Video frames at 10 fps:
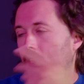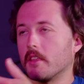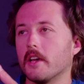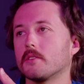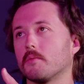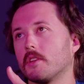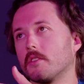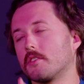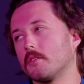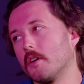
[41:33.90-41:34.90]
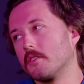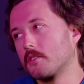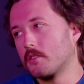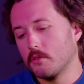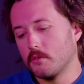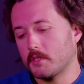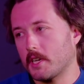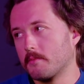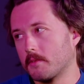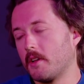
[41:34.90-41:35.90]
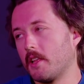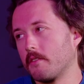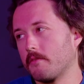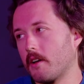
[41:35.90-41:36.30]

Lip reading: That's one of the, do you know what? There's 2 times in my life